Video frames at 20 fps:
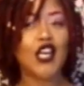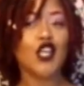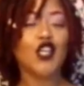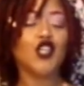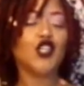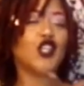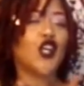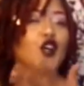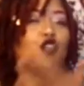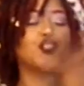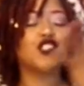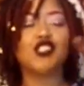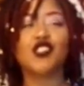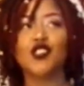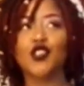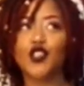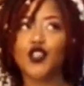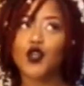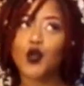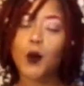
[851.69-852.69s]
just a
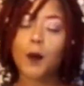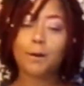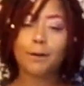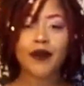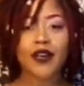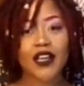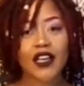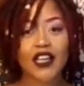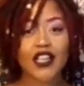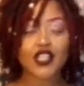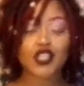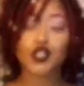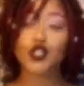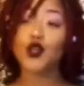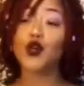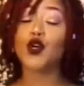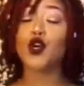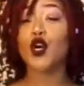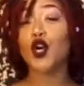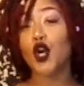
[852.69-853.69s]
little bush,
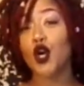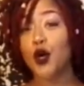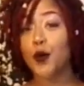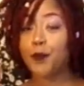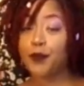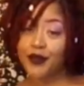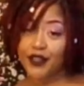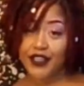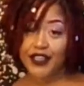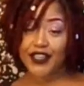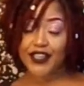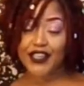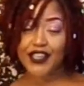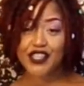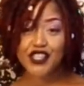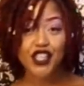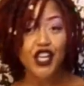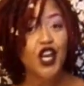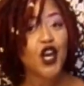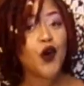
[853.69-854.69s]
little curl
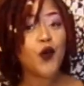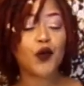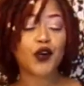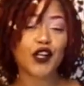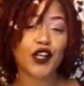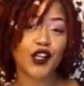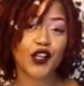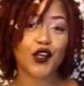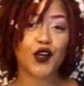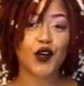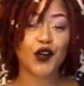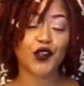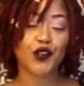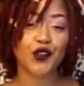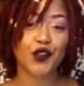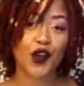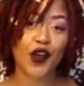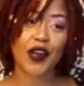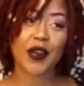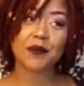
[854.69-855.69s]
bush with a little, you
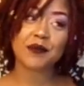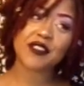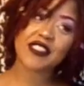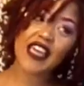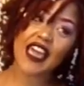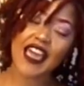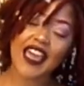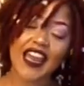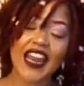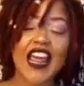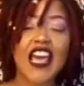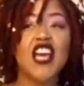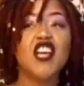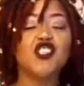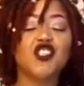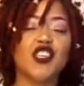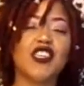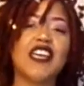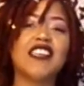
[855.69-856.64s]
know what I'm saying? So that's